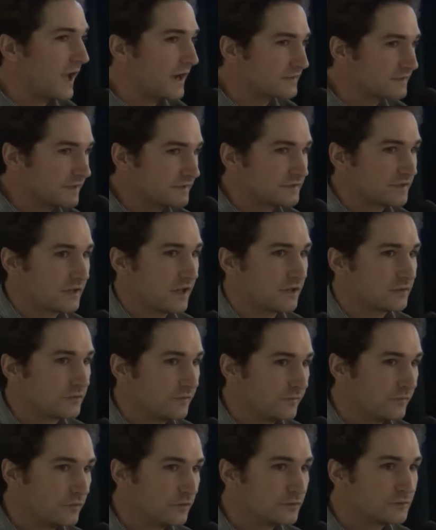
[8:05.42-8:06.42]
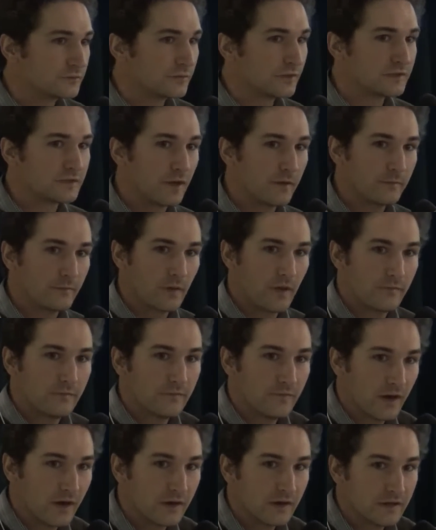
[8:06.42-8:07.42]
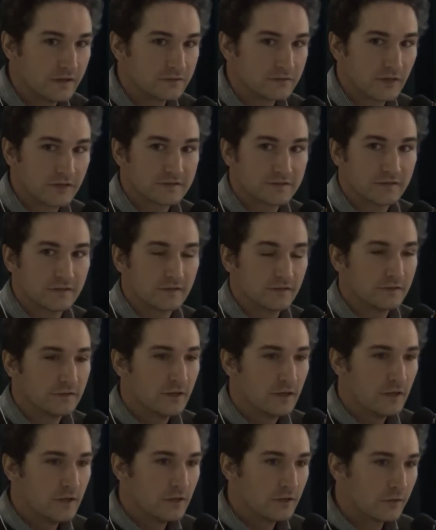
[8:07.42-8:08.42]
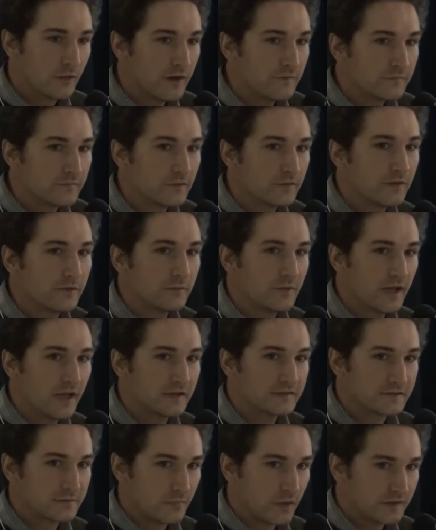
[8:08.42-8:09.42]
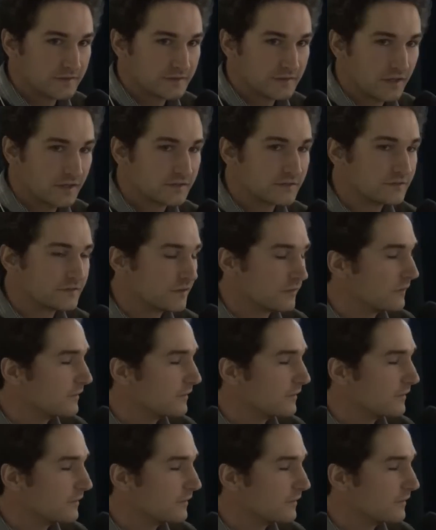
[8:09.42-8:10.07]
and access to country foods, which I'm very interested and grateful that we had some presentations